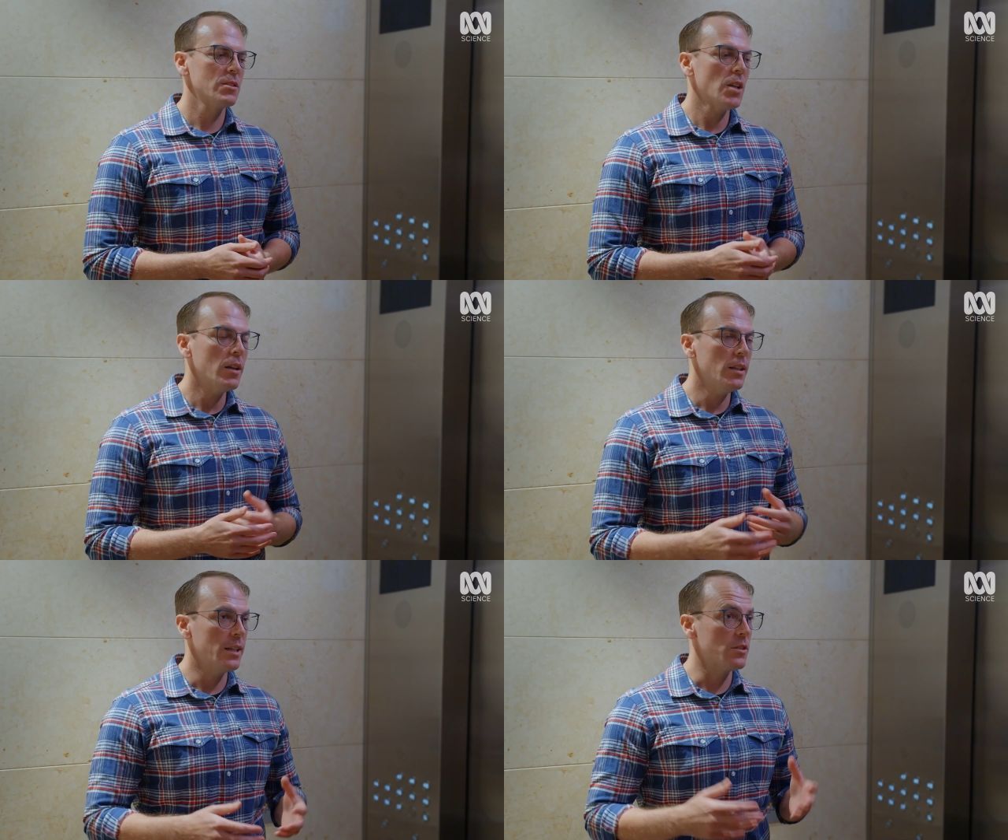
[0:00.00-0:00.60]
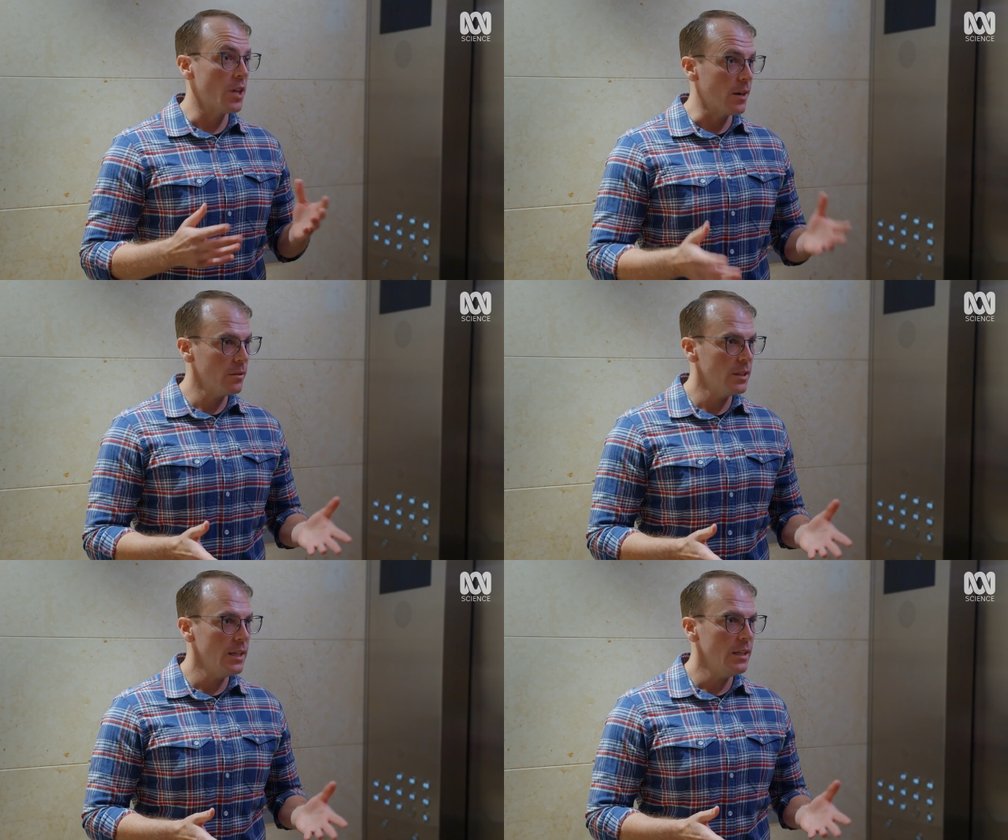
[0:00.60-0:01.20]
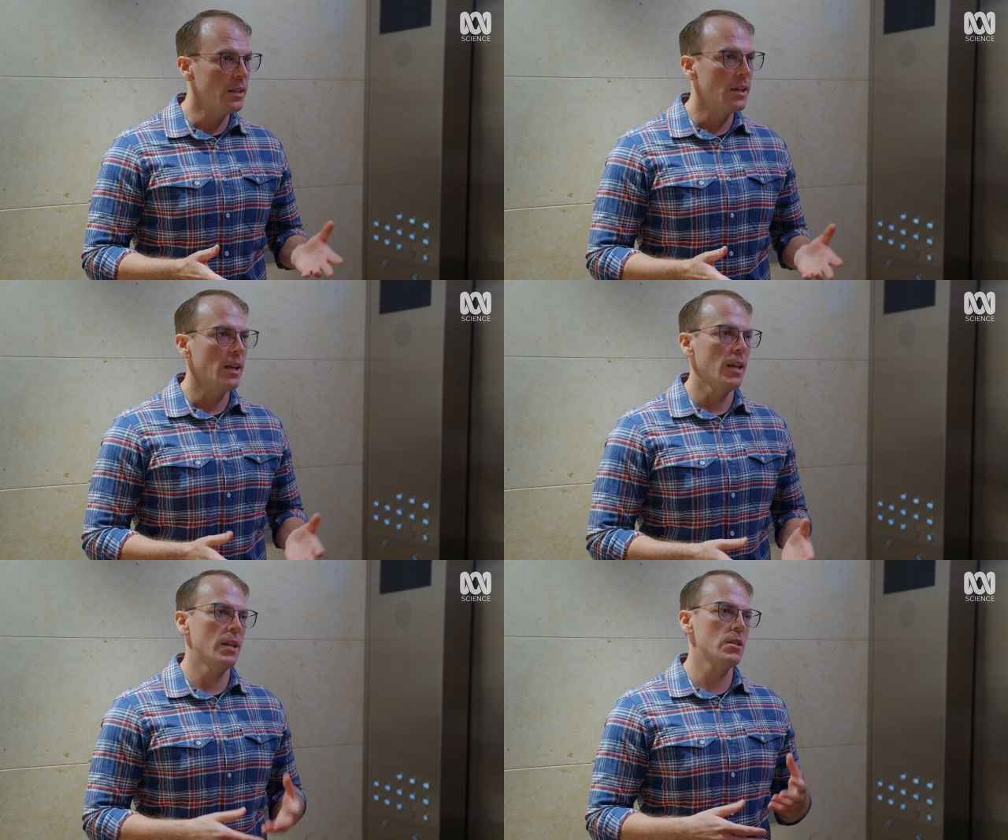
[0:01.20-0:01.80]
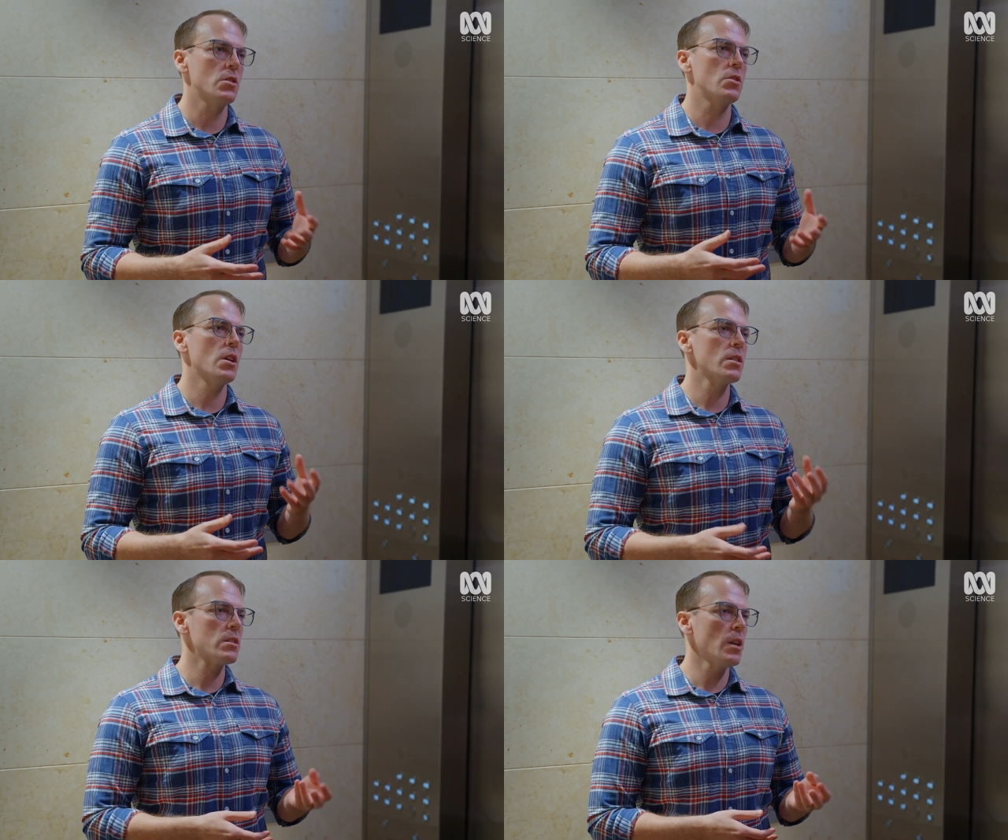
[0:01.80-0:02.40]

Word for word: Tunneling generally is just